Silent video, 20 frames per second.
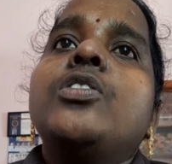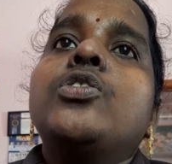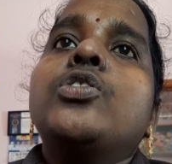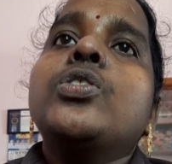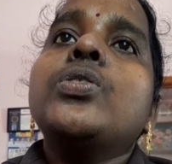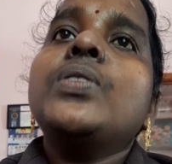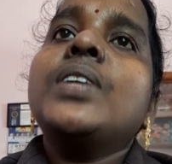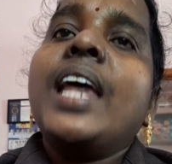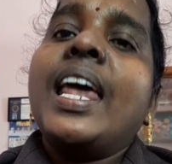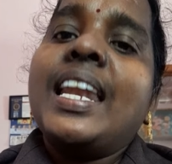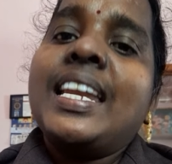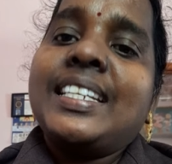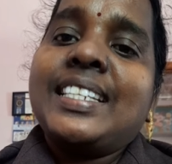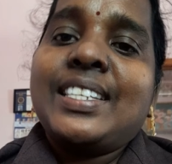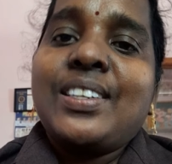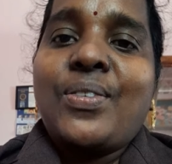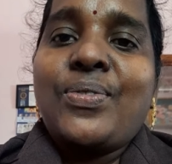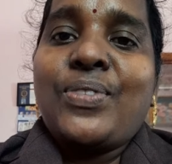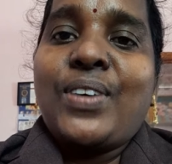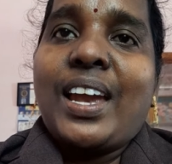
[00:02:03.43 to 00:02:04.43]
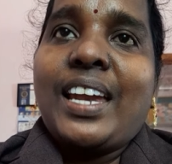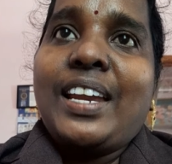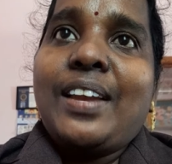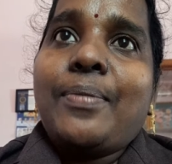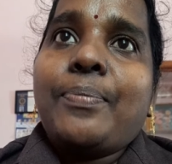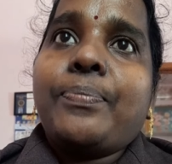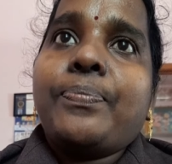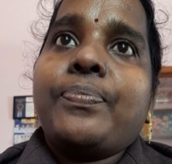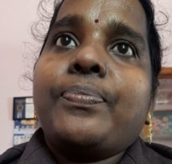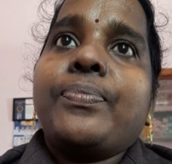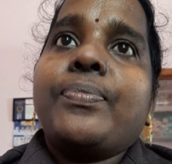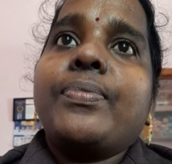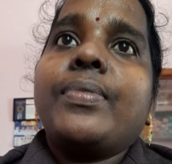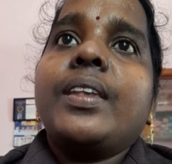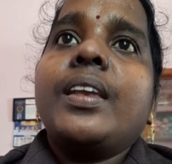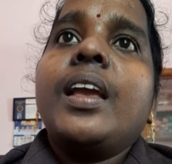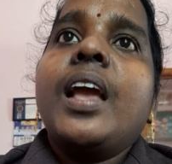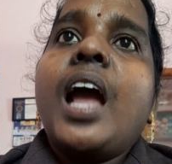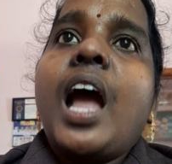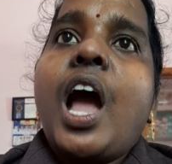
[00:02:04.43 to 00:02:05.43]
To delete a file.
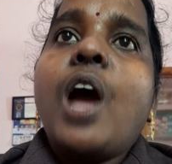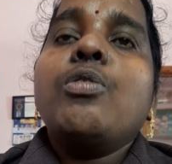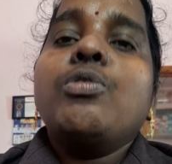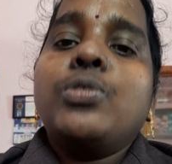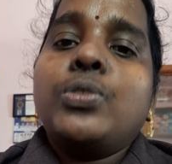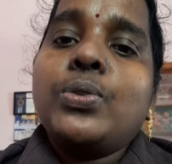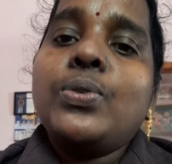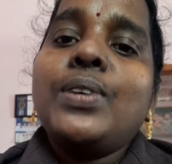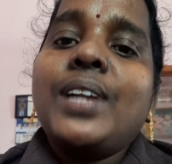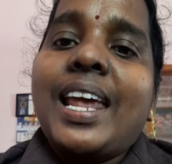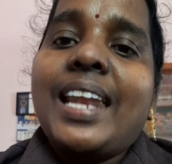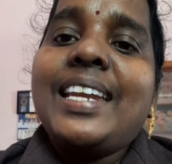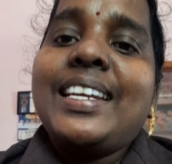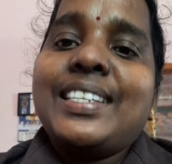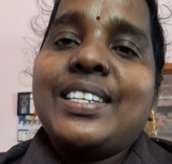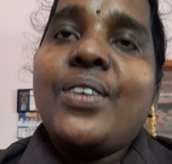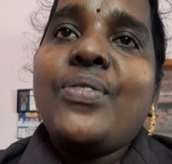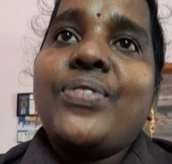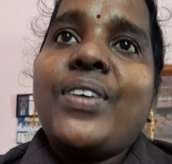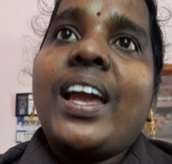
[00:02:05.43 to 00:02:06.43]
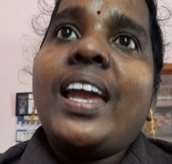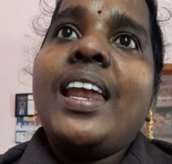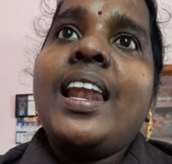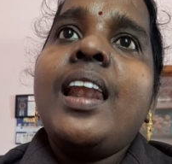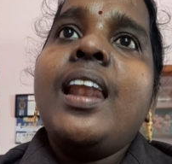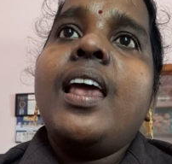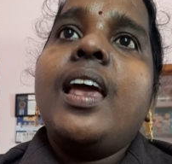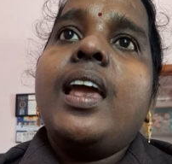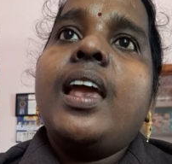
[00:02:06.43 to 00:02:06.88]
How to delete a file?